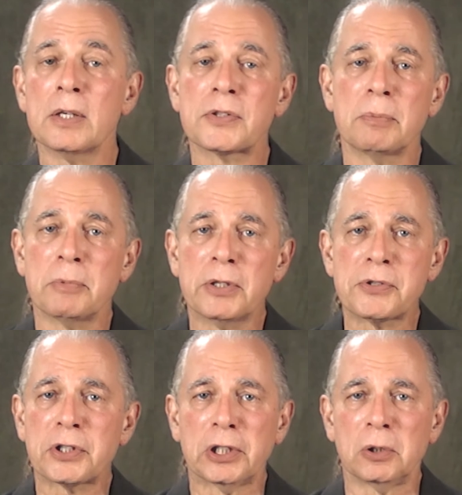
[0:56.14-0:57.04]
Some
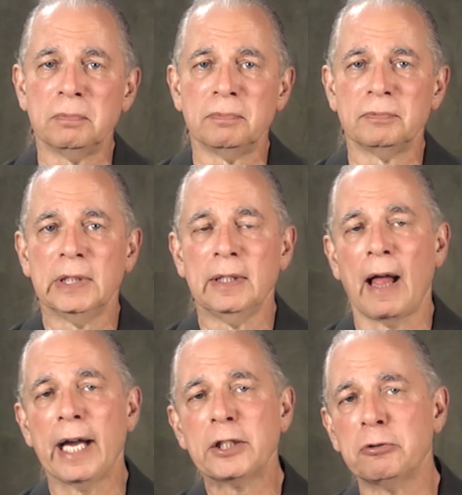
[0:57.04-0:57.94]
years ago,
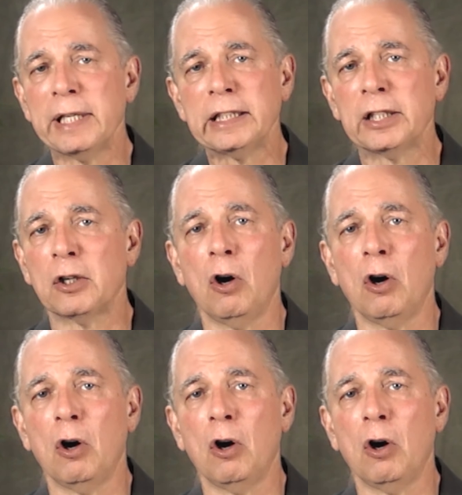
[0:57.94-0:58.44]
I created an